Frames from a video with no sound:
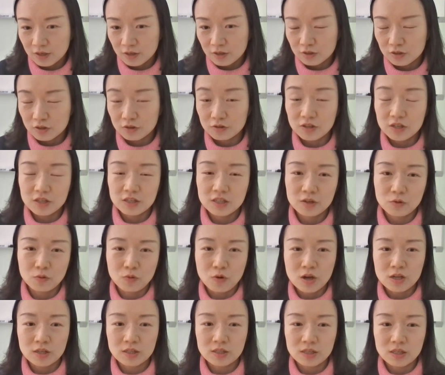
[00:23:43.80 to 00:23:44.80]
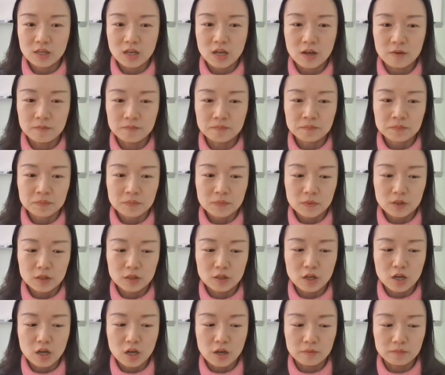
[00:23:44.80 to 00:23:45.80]
So this was
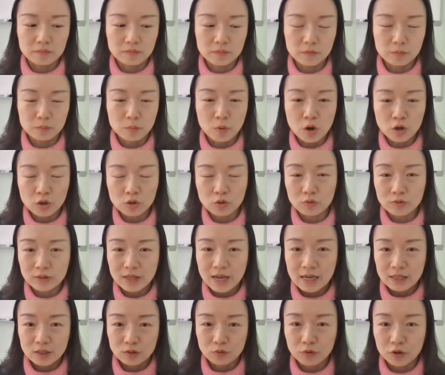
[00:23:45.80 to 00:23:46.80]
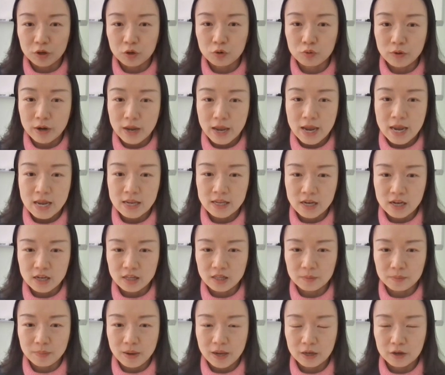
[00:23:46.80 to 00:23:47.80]
the model that we
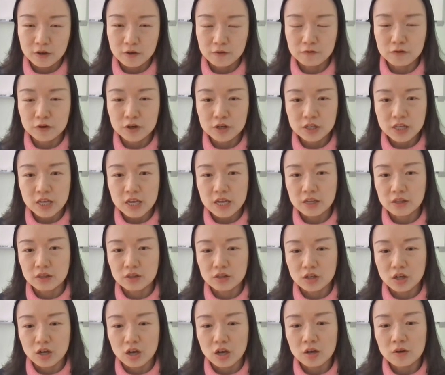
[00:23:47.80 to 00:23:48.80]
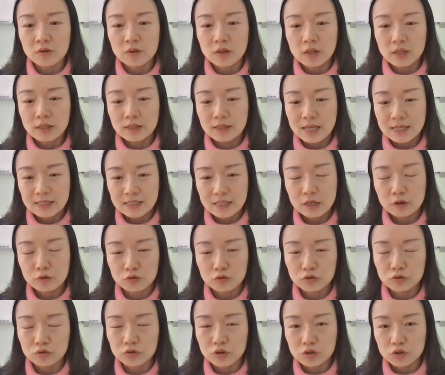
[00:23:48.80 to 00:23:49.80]
created by converting the less than
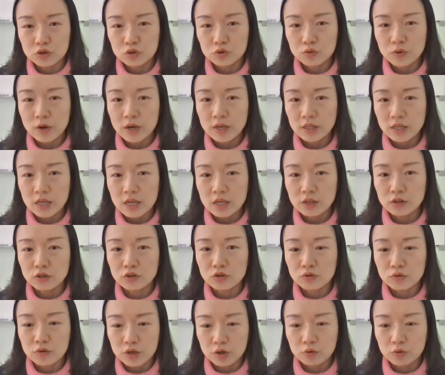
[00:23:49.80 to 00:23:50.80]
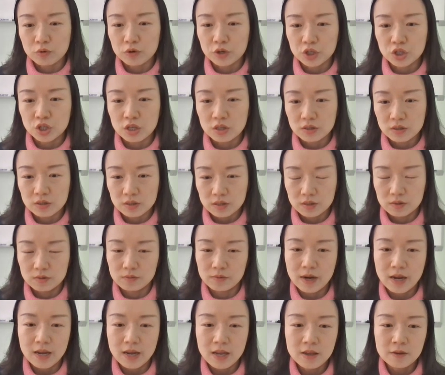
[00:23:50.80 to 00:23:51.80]
equal to constraint into equations,
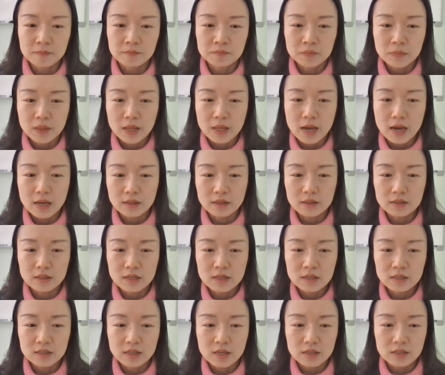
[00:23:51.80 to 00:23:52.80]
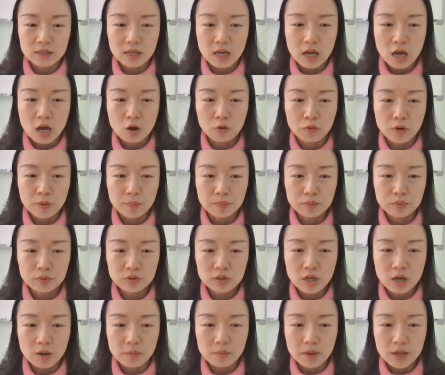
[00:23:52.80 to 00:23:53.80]
right? And this is how we
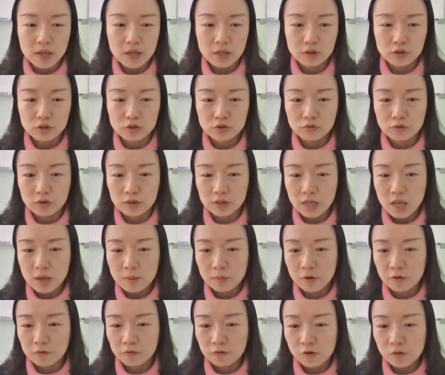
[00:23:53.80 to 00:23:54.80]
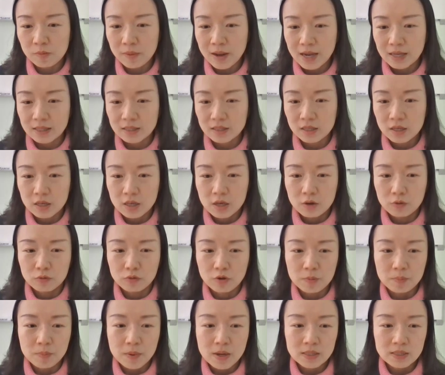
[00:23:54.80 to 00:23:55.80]
put them into a table format.
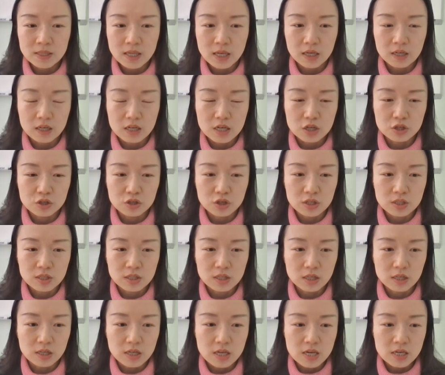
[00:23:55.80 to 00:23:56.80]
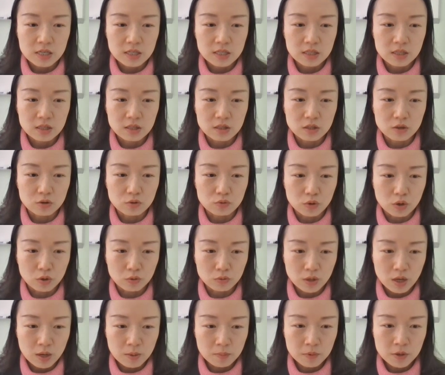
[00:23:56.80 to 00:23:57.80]
We basically just list the row
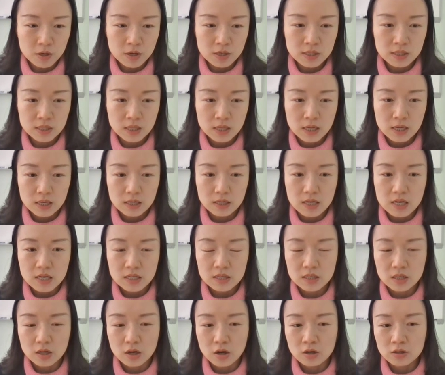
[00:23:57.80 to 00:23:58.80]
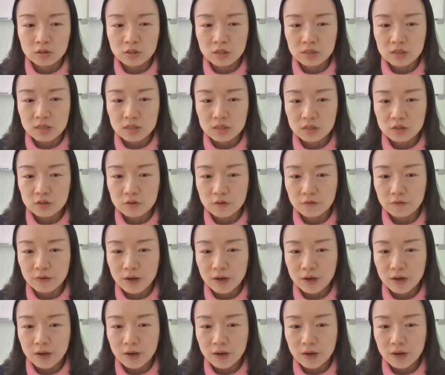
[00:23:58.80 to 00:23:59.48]
numbers, list all the decision